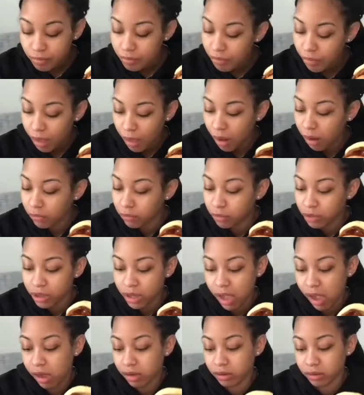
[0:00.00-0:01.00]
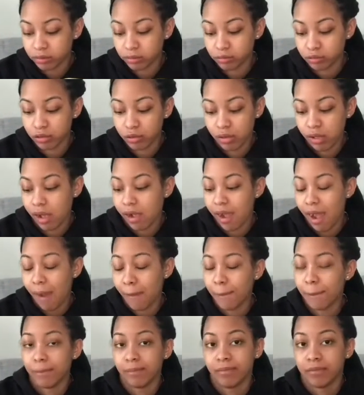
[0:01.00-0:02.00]
It really ain't nothing to it.
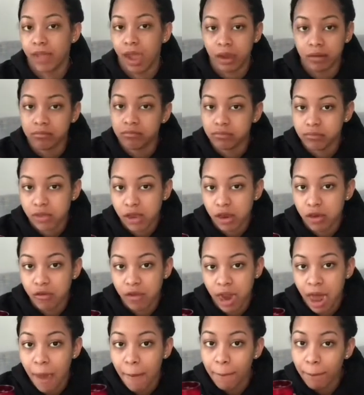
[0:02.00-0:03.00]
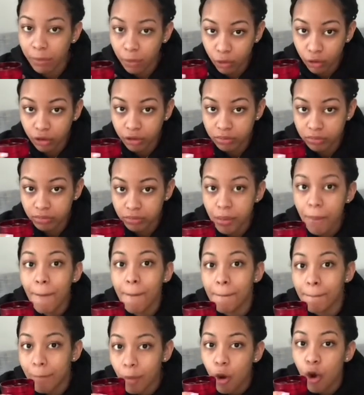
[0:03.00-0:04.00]
Like, it's really
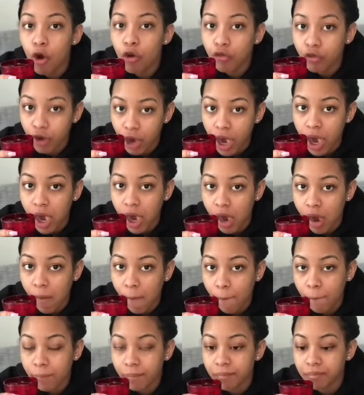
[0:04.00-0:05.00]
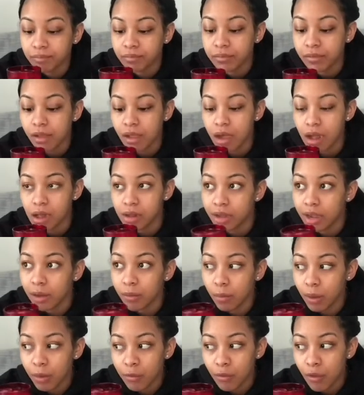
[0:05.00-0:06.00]
boring. Can't
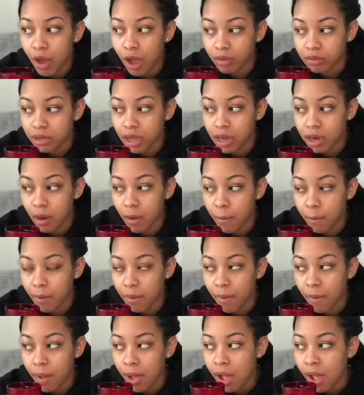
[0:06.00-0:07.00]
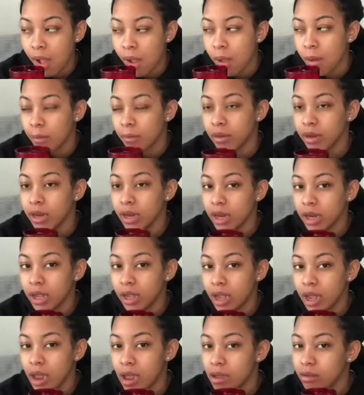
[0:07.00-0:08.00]
wait for outside to open. But then
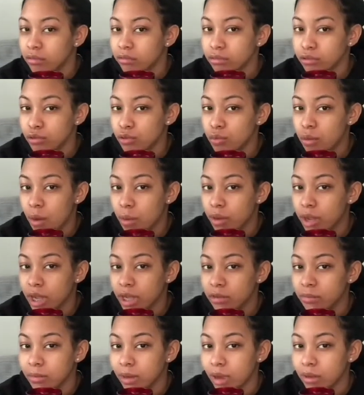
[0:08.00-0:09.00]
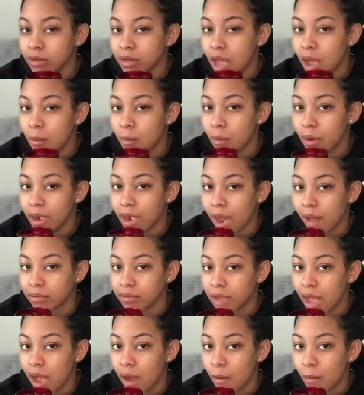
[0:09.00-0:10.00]
again, you won't catch me outside when
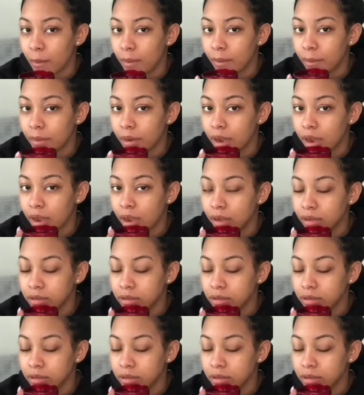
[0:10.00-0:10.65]
outside open because